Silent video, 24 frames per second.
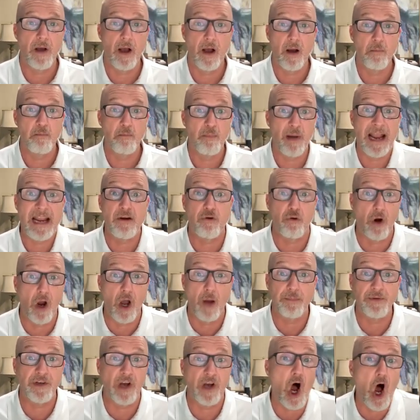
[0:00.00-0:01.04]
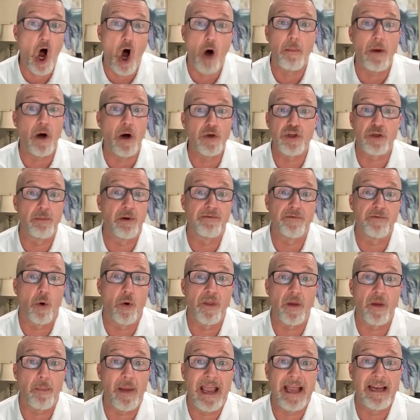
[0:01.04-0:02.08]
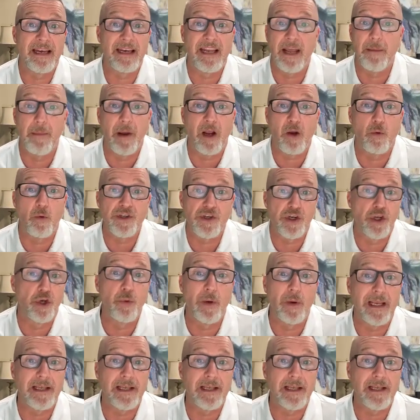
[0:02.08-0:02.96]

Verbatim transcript: uh, bankrupt almost before the pandemic was two